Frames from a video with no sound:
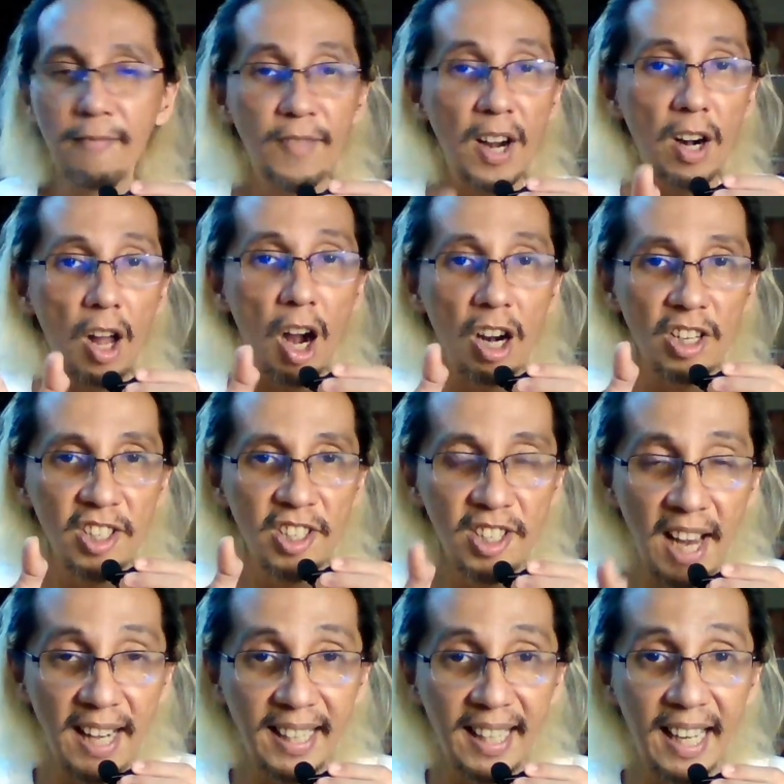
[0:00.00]
there are
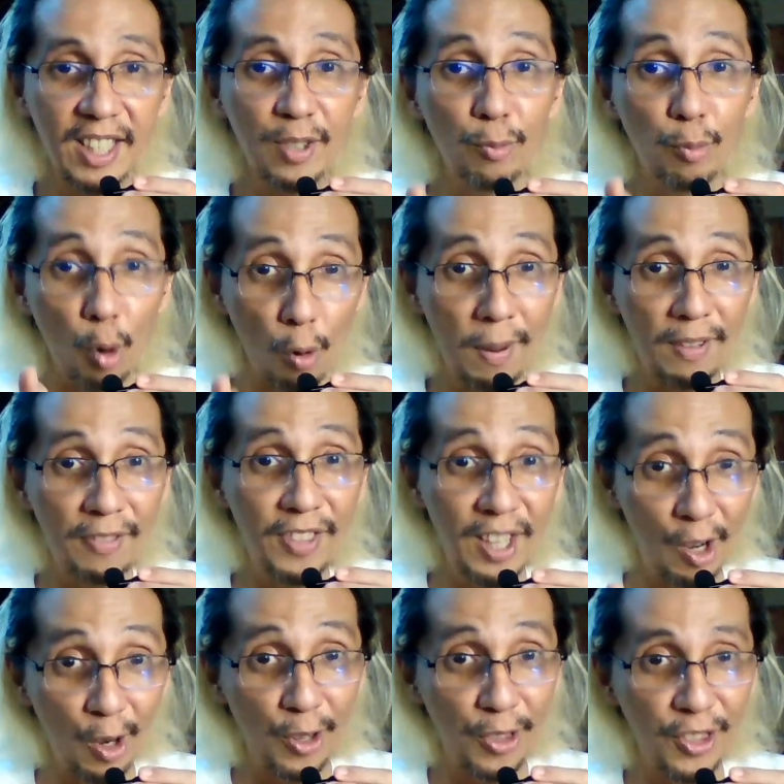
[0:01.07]
psychics roaming
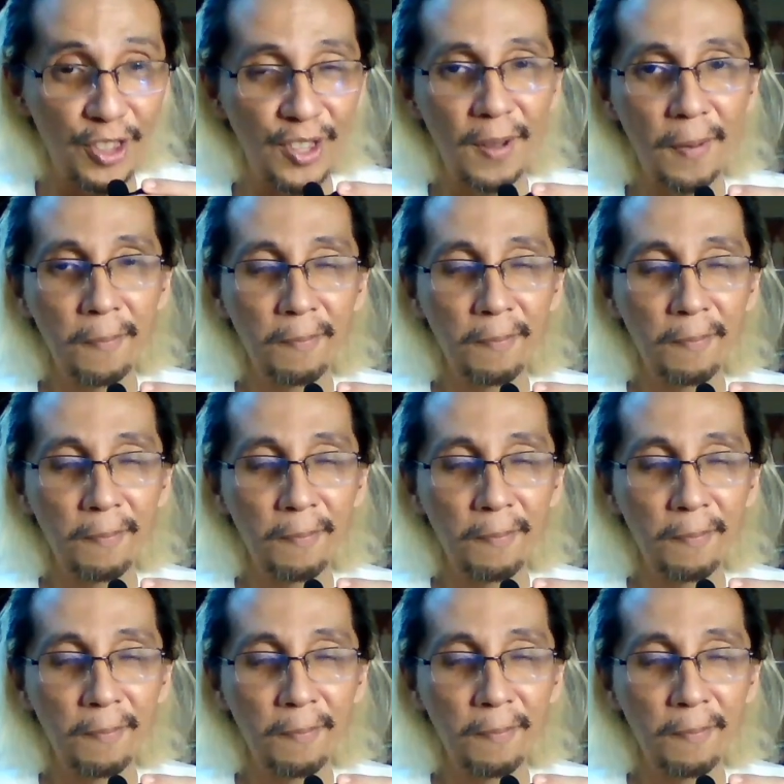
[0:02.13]
the earth.